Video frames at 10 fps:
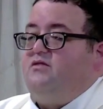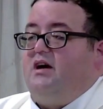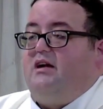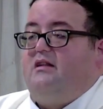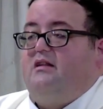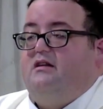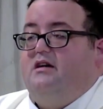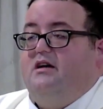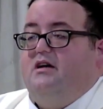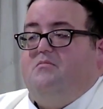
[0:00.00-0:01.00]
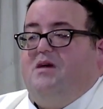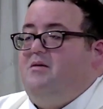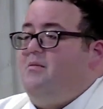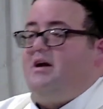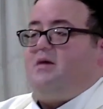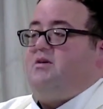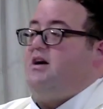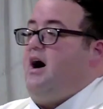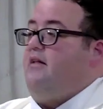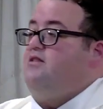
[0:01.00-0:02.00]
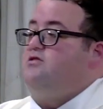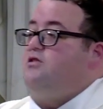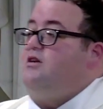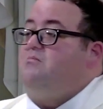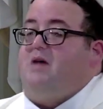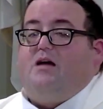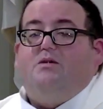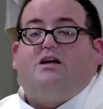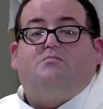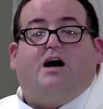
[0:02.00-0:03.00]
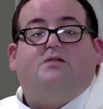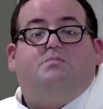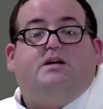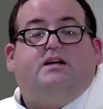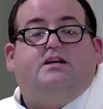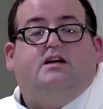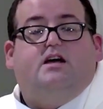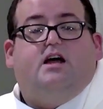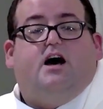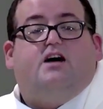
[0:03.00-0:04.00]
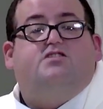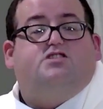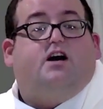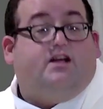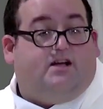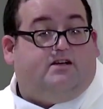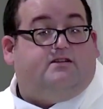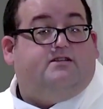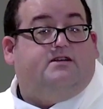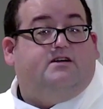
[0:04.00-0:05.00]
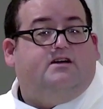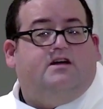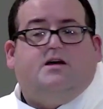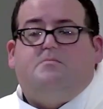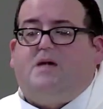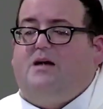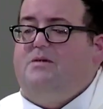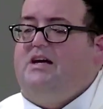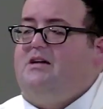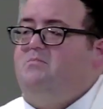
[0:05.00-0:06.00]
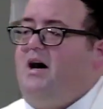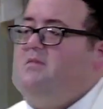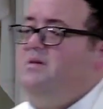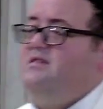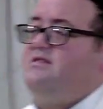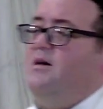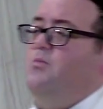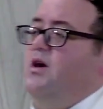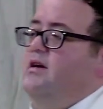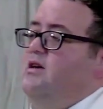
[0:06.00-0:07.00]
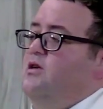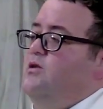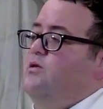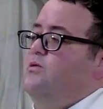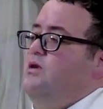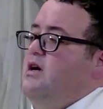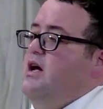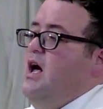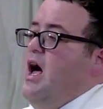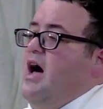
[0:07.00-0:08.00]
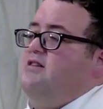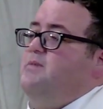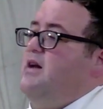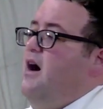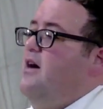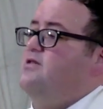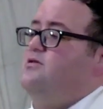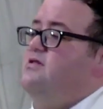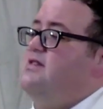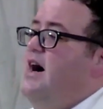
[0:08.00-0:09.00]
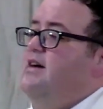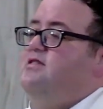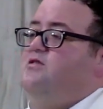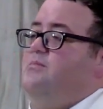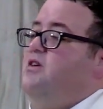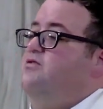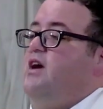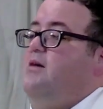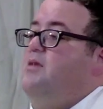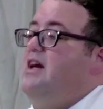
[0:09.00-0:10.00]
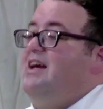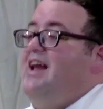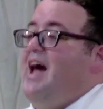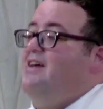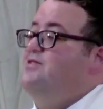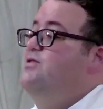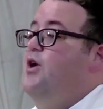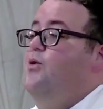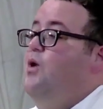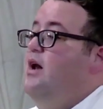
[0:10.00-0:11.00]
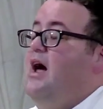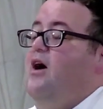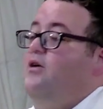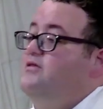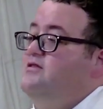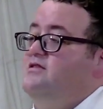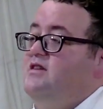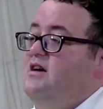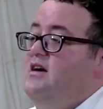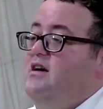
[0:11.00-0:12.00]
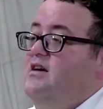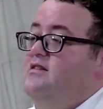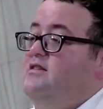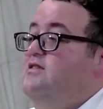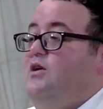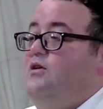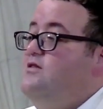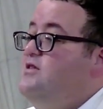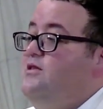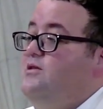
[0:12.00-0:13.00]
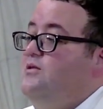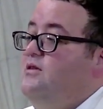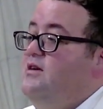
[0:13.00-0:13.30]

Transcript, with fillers: faith. Maybe it might not be a college student, maybe it might be a shut in, maybe it might be someone who has been ostracized from their family and has no one else to turn to.